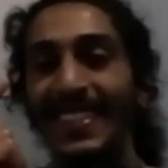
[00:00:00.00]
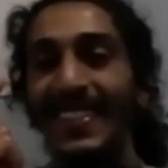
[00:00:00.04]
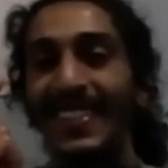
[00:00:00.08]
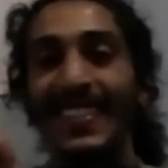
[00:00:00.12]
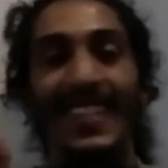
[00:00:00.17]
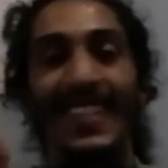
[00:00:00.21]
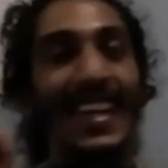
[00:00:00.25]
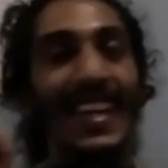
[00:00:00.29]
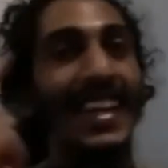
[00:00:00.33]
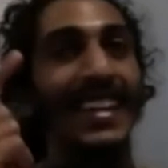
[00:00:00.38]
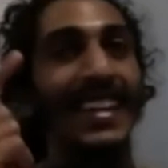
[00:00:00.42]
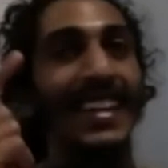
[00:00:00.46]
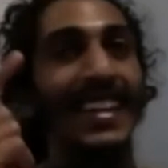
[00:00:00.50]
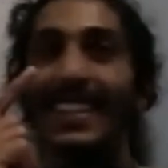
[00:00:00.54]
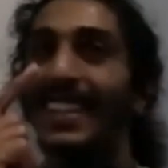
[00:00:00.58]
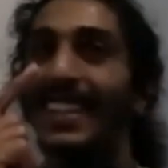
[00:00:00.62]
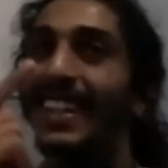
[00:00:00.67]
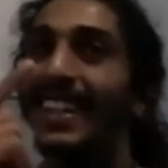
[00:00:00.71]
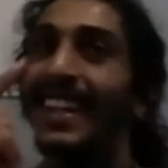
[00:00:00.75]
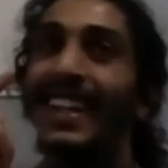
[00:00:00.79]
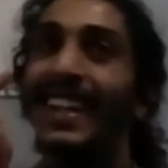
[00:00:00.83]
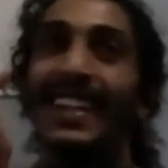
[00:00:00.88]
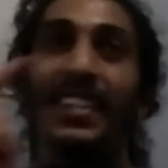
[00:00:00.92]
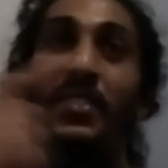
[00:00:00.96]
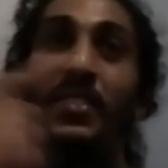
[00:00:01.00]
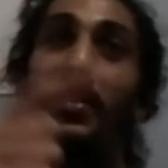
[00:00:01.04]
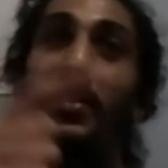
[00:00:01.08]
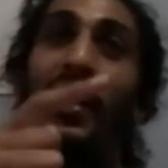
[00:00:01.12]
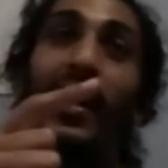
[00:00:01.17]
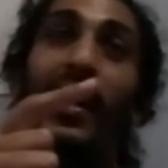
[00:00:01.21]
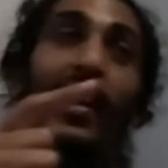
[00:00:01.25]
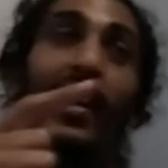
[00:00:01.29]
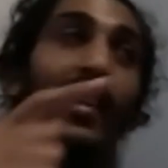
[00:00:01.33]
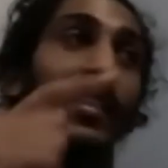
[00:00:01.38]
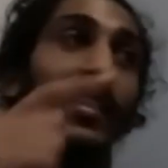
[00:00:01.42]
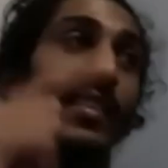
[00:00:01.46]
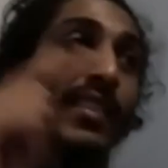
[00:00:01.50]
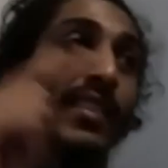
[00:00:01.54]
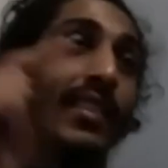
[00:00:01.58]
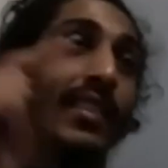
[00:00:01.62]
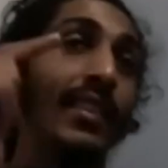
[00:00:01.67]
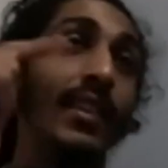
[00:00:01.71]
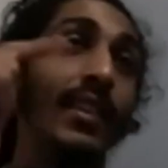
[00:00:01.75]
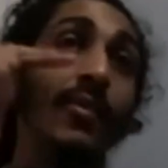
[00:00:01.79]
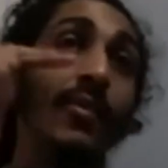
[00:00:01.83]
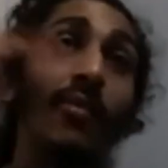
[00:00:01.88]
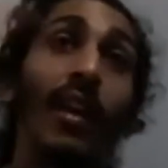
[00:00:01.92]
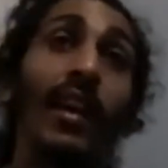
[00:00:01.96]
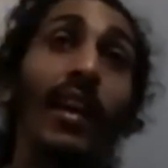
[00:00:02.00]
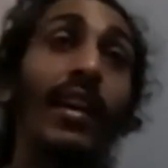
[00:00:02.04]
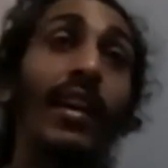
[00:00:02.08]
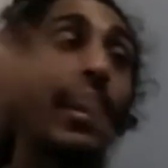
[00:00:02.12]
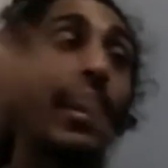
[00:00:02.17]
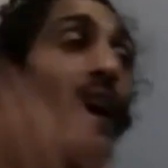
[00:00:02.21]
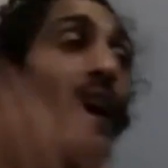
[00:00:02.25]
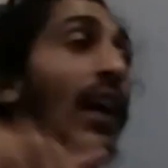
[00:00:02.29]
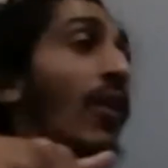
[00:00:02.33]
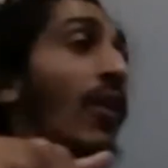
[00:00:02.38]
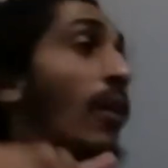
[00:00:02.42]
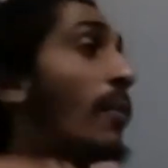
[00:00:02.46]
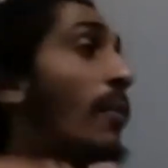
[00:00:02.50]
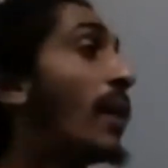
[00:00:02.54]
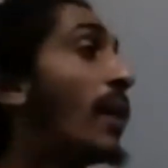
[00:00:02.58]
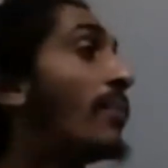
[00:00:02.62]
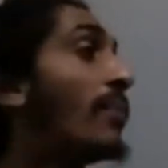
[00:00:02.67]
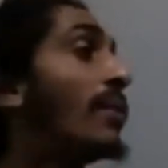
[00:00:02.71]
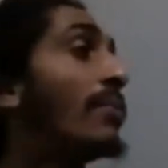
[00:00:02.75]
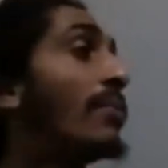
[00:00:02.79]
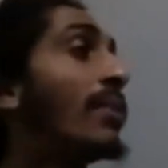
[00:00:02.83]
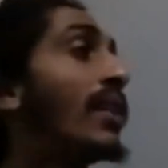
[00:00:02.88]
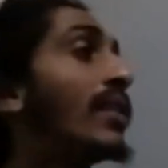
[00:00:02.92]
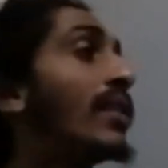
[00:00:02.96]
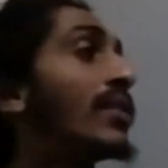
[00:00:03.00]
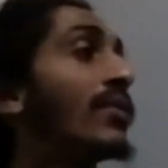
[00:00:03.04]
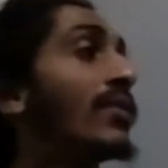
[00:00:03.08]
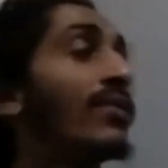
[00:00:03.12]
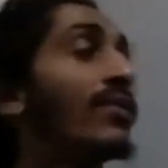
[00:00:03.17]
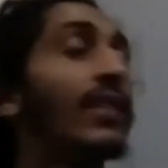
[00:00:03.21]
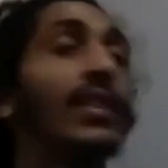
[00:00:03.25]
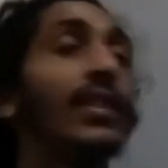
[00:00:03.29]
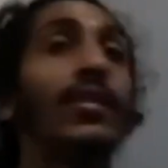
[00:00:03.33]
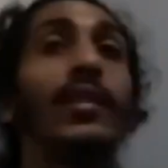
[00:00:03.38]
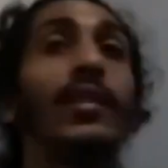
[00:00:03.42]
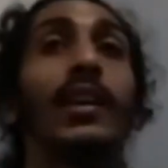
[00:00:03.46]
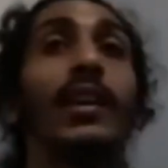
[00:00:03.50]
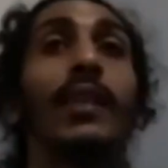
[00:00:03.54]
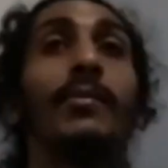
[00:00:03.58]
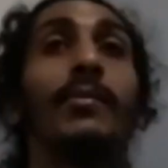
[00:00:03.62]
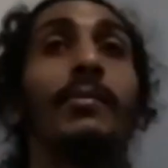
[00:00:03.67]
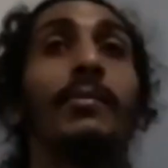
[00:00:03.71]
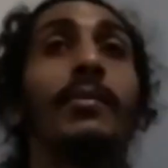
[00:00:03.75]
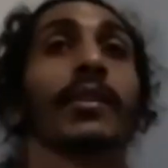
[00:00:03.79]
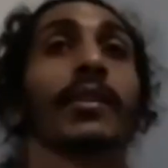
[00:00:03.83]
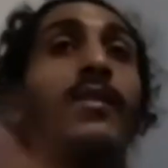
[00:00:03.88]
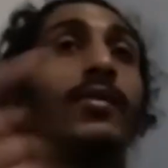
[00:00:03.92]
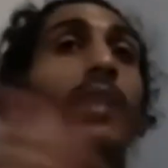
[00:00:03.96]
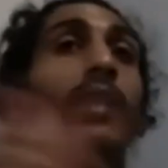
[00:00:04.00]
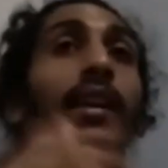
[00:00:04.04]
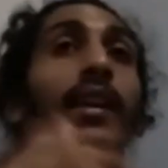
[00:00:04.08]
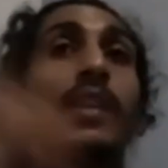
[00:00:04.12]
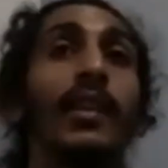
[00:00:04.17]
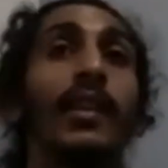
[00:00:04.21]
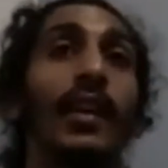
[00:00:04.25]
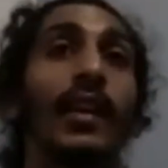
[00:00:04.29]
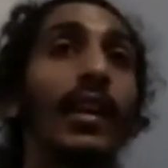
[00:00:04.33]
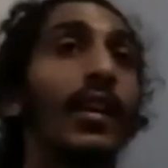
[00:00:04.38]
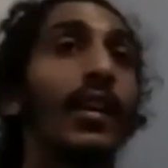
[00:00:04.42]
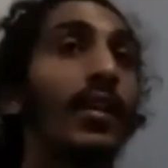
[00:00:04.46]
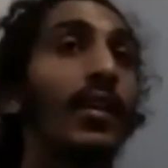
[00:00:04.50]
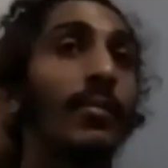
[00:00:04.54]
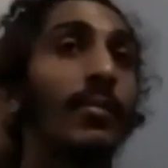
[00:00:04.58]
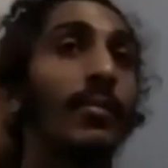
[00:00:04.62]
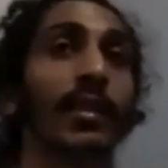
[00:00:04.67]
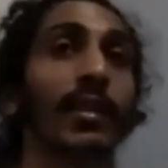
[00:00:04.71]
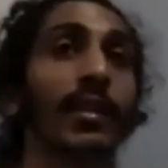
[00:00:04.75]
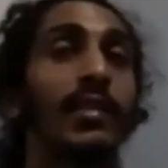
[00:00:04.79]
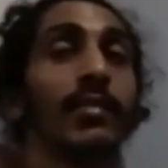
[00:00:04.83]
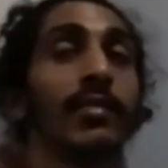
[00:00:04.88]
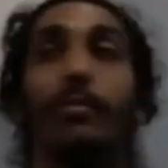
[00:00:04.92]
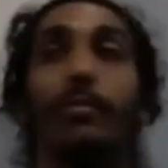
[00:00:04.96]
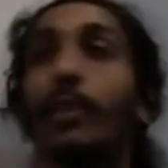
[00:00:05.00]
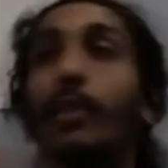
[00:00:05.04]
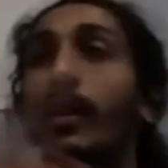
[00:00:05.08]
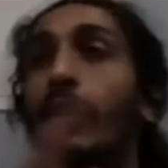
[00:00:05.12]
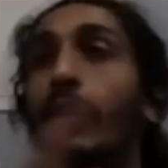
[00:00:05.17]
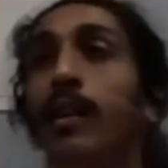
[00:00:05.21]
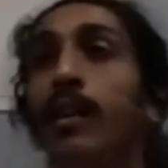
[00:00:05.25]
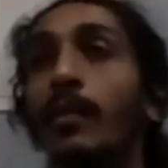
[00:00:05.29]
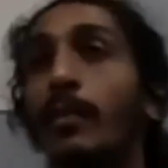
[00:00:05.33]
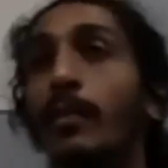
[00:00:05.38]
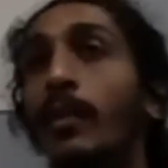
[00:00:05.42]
gotta, you gotta. Right now, I might be playing some video games, but you gotta get up, get your butt up.